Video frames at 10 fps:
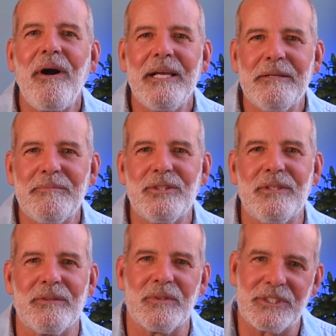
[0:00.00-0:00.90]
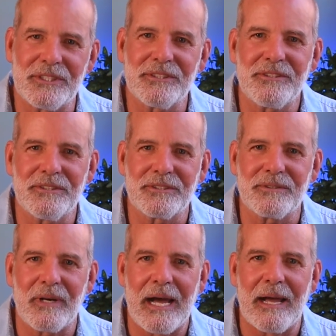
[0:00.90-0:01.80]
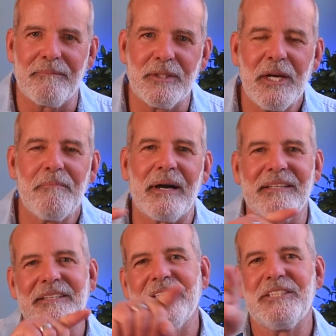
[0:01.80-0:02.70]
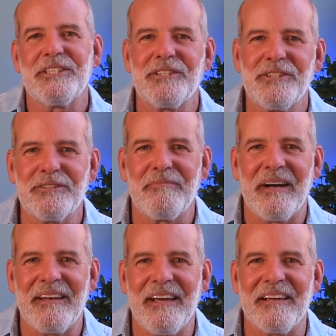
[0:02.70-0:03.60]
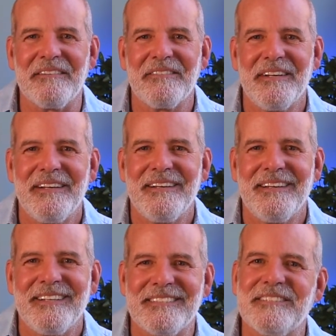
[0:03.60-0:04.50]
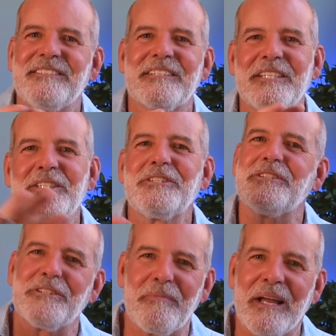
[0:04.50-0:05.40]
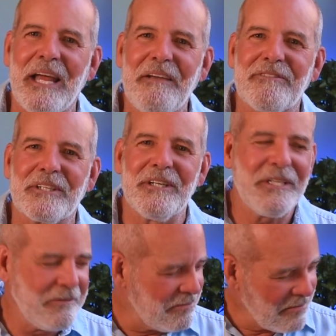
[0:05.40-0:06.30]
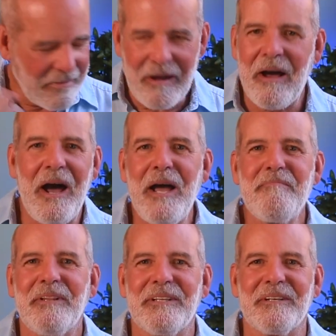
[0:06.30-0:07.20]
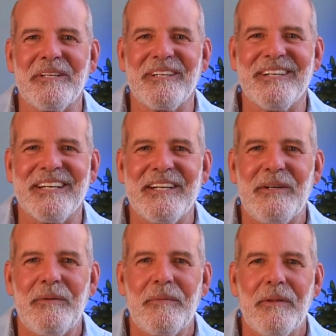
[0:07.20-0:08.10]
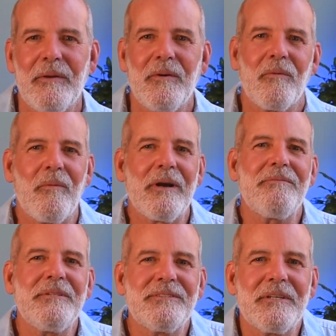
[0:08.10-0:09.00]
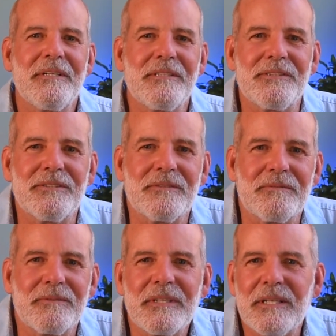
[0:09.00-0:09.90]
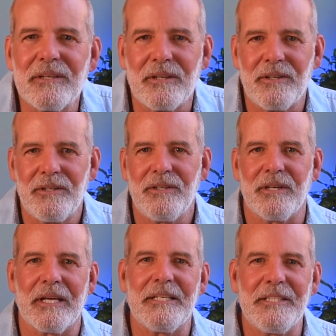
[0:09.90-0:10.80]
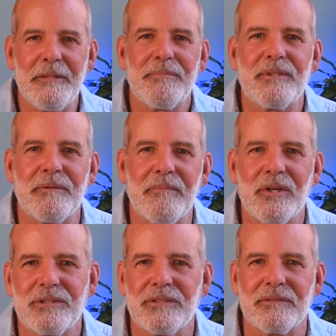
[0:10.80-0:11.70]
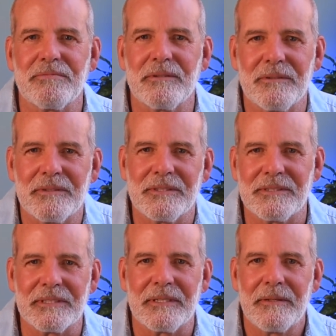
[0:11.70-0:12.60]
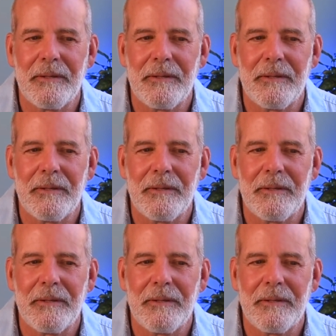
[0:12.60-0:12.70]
I am doing was just described by the conditions of my life. Since the conditions of my life are good, I'm clearly good. What if we started to really learn a deeper emotional fluency,